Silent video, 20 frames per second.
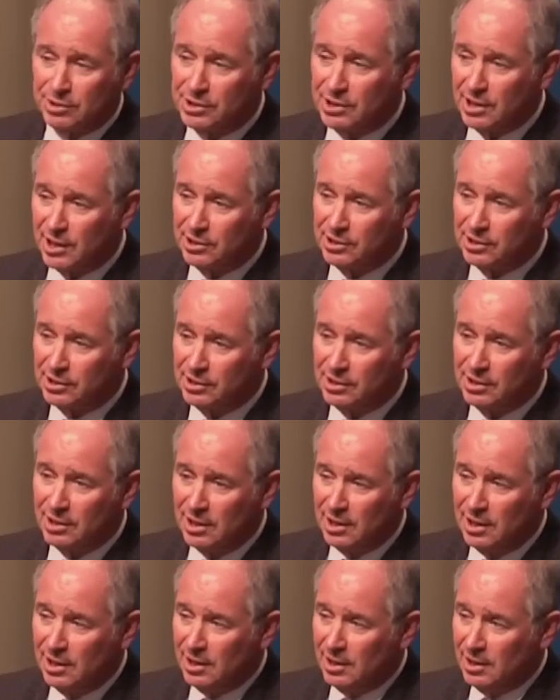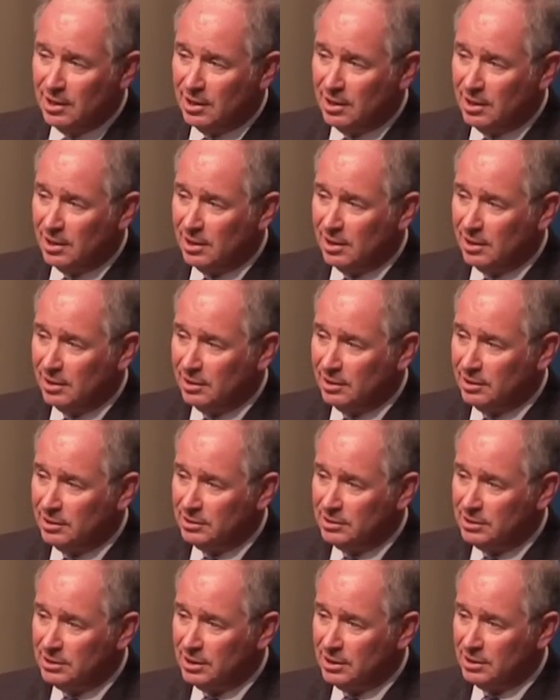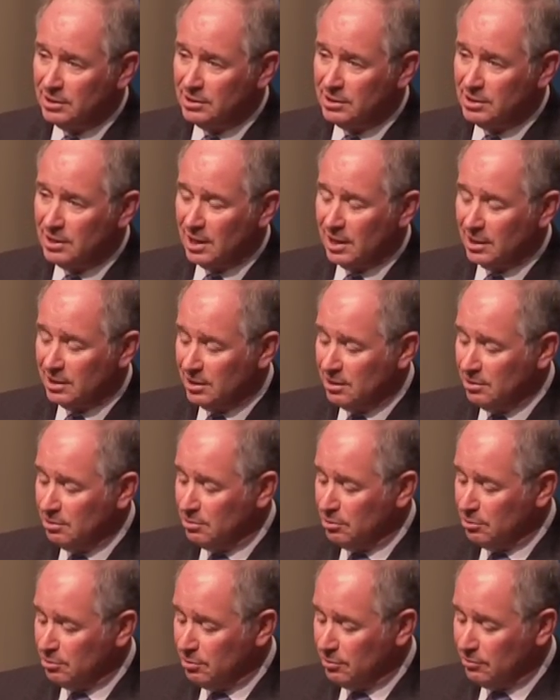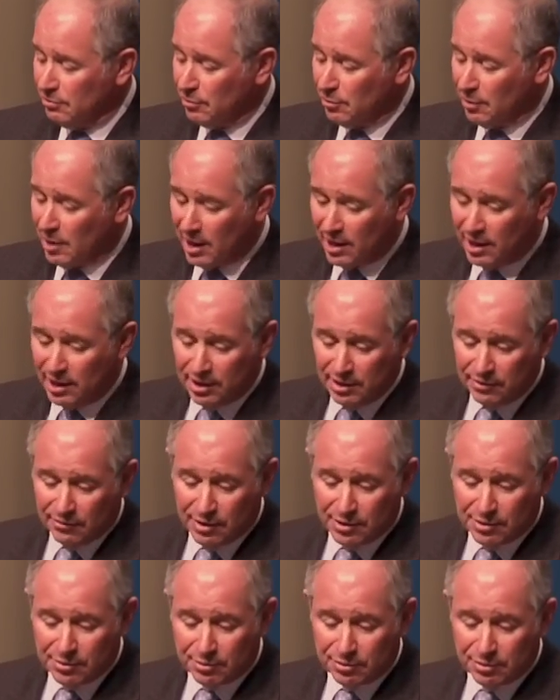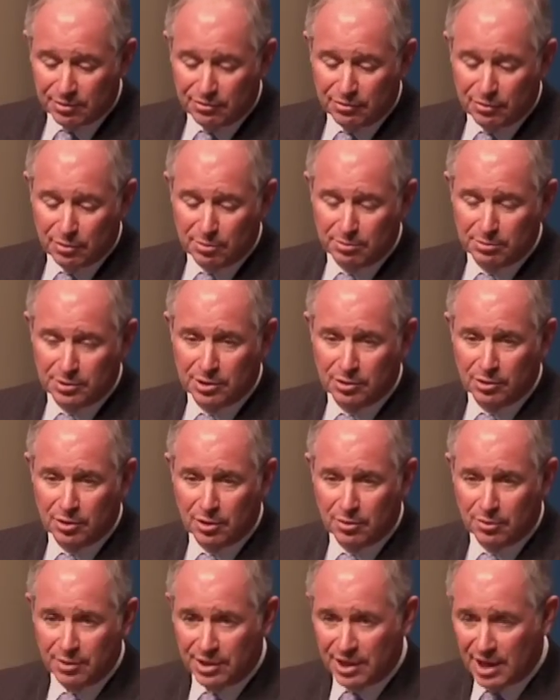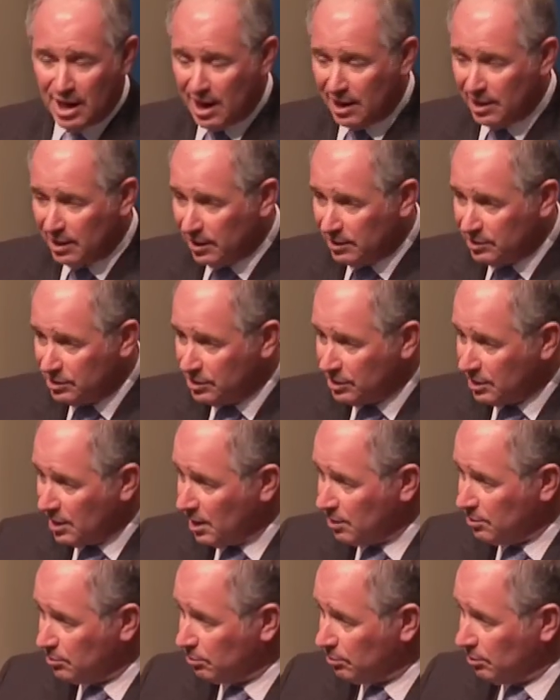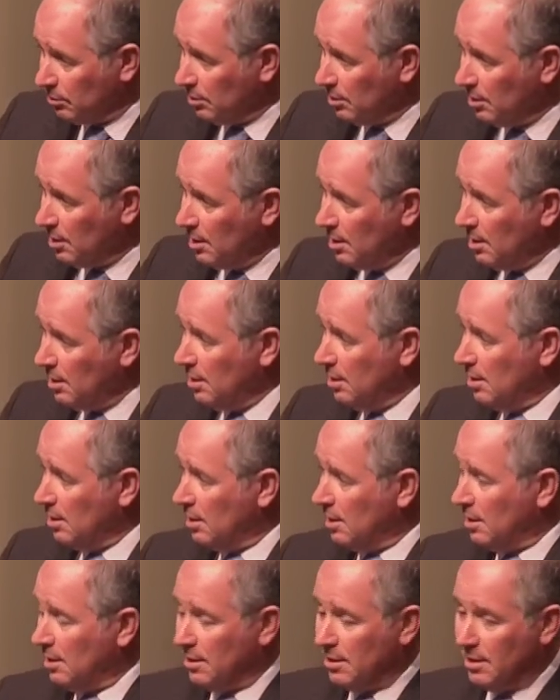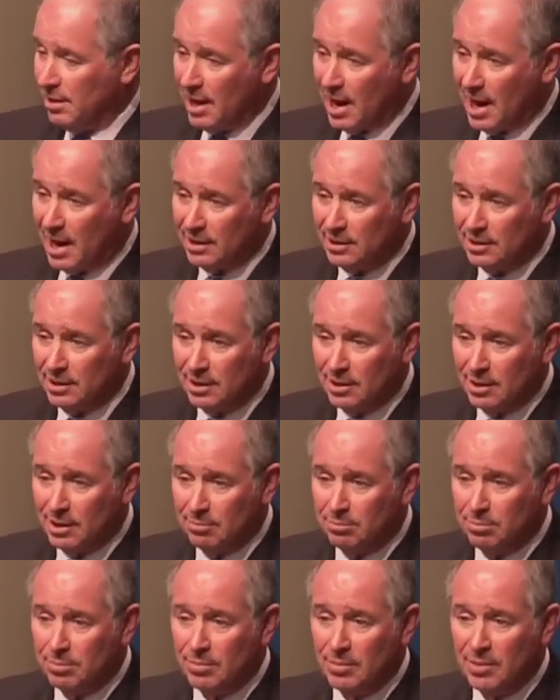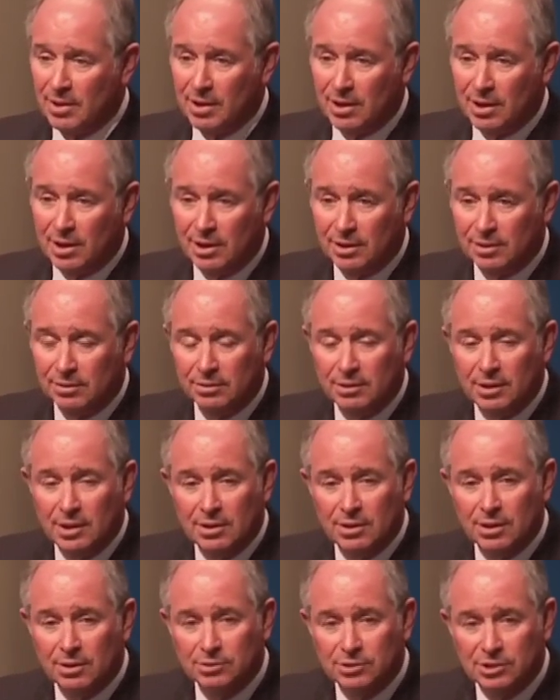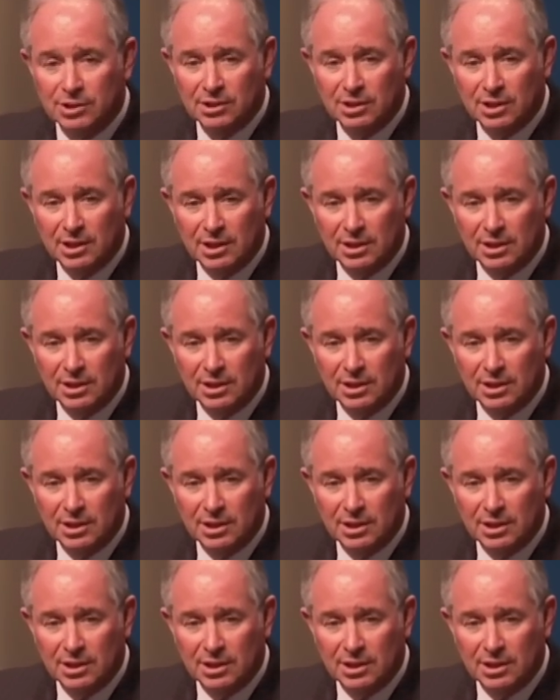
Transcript: recession uh, is, is that you do a variety of other reforms along with that and schedule uh, that um, uh, those